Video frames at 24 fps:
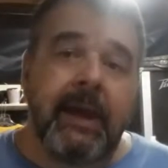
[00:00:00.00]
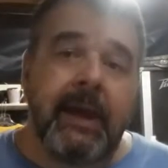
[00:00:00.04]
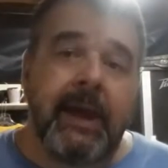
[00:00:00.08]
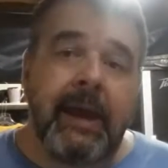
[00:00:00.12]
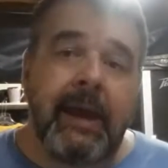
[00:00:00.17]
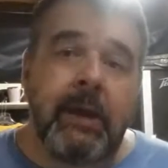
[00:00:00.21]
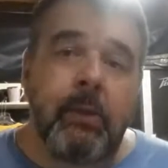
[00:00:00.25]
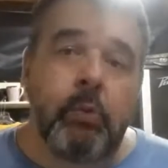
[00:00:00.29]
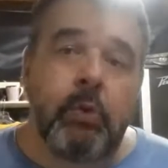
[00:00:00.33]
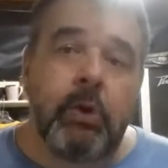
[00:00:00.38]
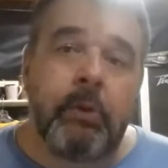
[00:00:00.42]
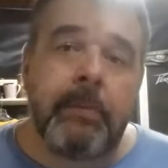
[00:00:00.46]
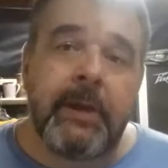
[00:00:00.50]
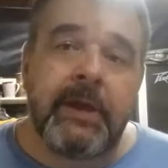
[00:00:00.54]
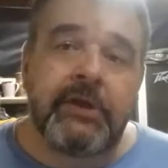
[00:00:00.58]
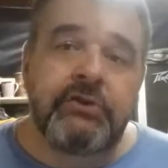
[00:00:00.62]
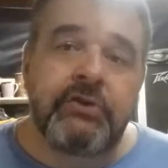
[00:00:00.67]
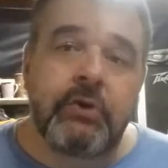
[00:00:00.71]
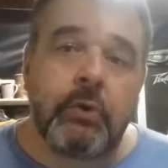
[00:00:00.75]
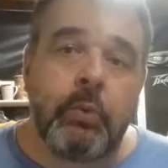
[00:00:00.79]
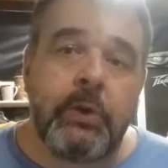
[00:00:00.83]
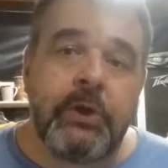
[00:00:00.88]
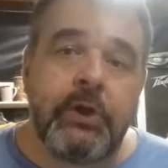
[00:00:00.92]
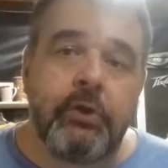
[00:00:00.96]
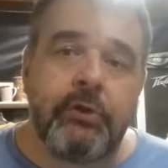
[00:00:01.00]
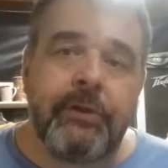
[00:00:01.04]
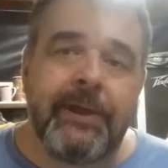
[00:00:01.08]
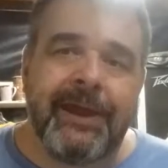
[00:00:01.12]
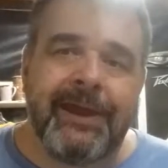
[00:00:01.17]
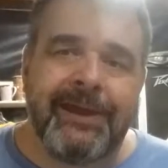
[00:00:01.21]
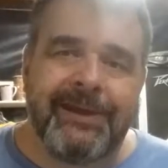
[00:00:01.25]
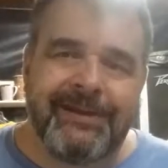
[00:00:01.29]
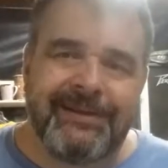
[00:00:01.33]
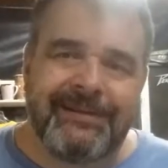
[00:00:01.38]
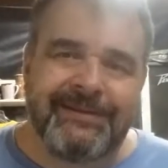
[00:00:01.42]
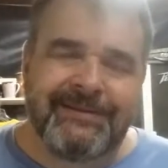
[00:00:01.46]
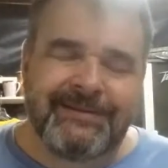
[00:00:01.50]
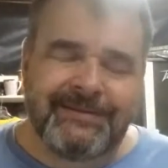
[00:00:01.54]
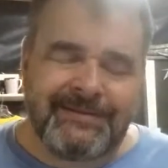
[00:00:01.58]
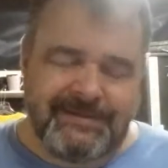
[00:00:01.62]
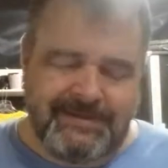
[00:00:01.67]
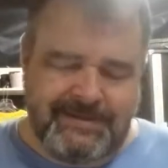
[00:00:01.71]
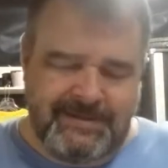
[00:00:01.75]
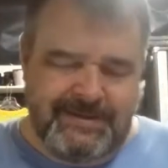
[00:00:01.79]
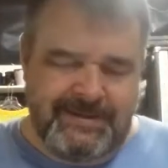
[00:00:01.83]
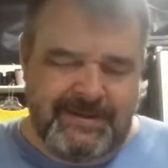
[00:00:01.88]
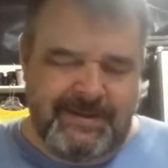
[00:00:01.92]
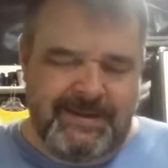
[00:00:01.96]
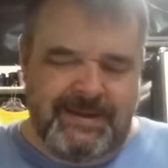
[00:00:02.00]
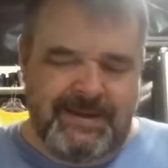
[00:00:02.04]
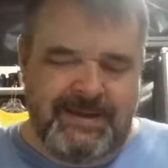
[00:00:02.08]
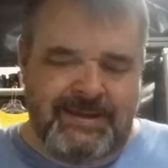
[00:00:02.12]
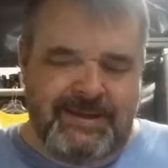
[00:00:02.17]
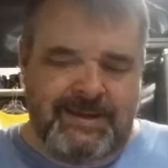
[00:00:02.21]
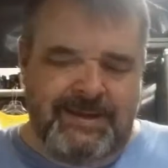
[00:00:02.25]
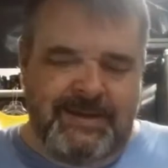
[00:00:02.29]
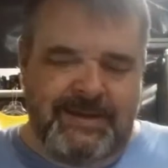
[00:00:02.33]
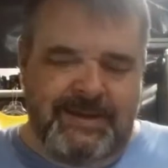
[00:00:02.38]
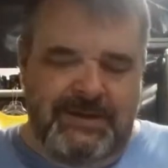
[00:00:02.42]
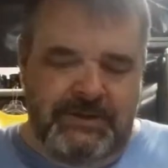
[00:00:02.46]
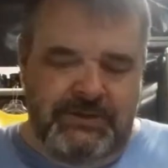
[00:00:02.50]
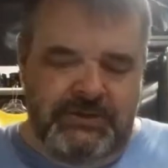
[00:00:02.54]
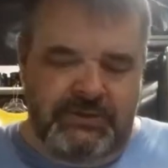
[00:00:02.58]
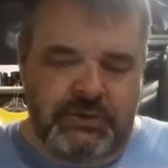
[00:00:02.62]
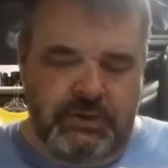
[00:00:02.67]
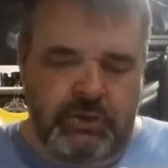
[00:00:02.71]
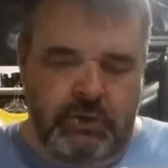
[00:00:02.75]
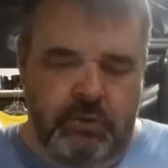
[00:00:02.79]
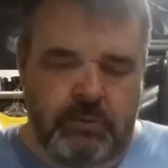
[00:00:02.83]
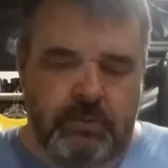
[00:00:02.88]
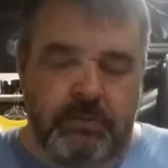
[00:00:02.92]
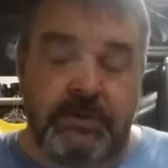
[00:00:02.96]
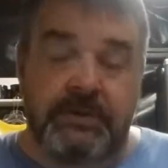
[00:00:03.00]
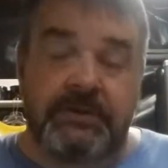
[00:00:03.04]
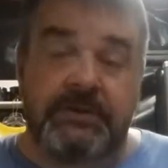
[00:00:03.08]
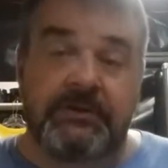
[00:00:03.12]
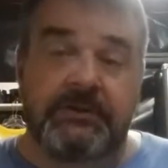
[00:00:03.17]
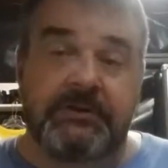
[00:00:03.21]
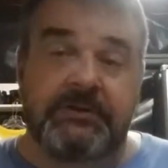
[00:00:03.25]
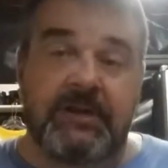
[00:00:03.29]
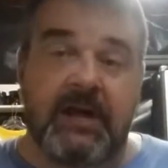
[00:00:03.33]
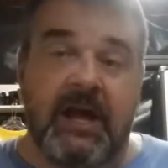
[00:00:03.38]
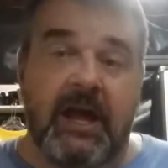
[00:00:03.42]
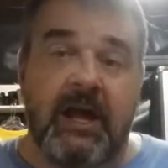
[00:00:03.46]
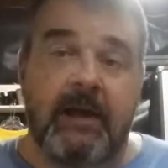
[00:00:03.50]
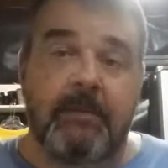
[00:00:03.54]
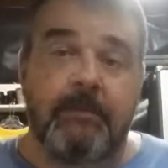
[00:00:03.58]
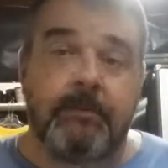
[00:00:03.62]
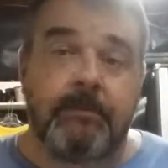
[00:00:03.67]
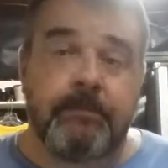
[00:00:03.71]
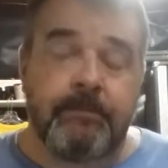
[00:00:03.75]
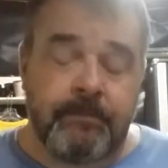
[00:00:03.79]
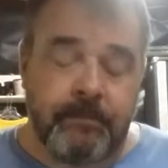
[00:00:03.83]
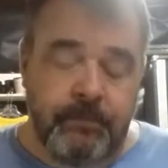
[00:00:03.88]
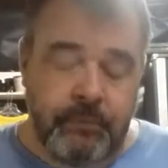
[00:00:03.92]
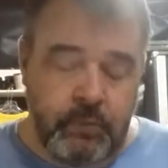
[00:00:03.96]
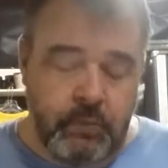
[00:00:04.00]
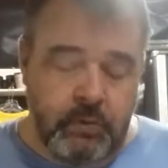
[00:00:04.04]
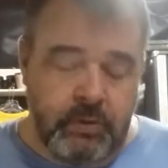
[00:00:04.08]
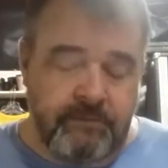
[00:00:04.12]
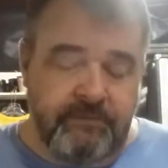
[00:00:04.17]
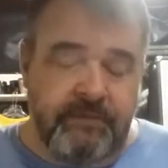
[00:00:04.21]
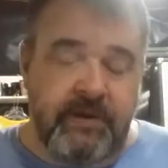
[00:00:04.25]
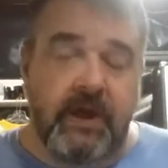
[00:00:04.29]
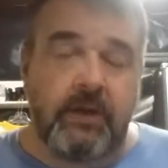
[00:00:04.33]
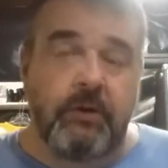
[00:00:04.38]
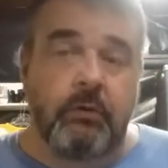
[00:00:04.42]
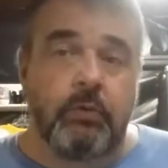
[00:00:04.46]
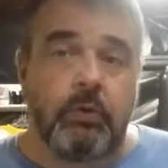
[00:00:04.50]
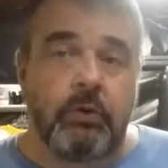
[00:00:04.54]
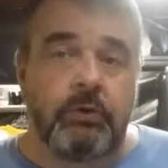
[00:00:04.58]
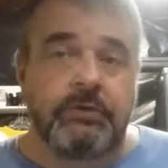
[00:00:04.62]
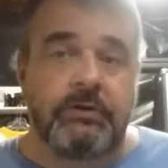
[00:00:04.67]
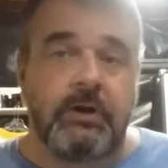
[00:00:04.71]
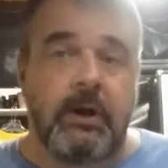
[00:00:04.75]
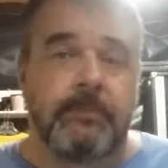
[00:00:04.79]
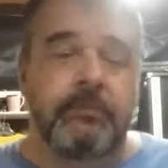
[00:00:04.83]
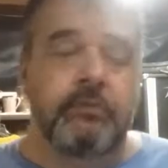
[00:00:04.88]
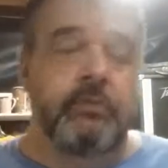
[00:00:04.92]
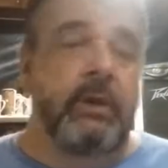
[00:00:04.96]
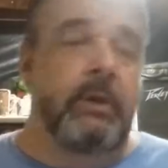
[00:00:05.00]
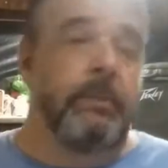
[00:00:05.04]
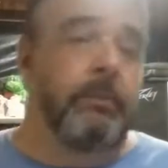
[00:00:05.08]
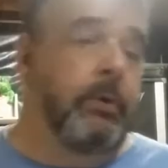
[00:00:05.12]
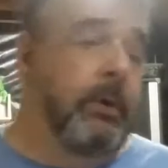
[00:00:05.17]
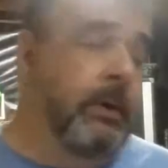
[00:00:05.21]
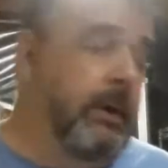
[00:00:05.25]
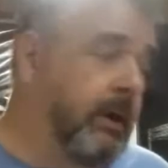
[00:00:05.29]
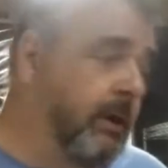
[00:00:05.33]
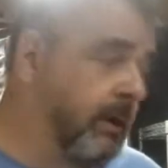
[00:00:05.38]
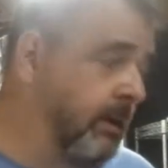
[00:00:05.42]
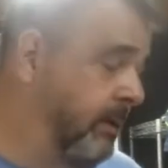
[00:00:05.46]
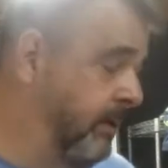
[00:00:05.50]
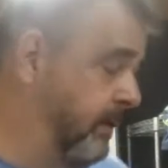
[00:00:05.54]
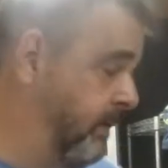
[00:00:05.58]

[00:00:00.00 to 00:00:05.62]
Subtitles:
And we'll make sure we do that. So this is Tom with Father's Workshop Screen Printing.